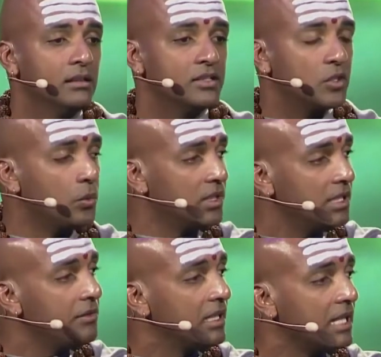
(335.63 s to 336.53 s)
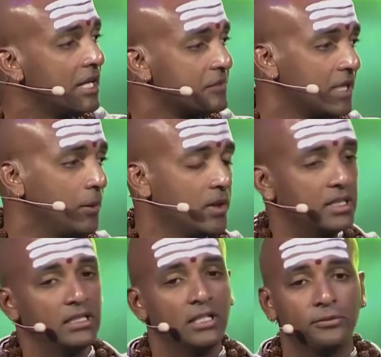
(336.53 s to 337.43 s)
So we live our lives like we're
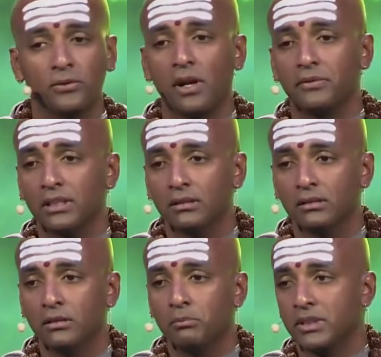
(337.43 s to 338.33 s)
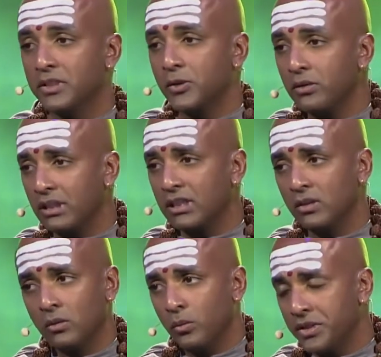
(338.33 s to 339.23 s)
going to live forever. But the truth
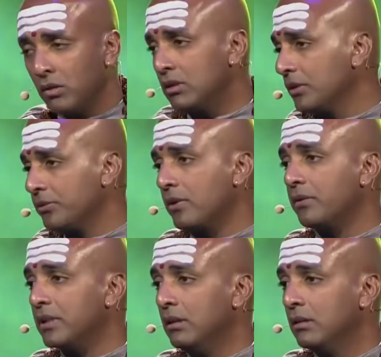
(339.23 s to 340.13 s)
is, we don't live forever.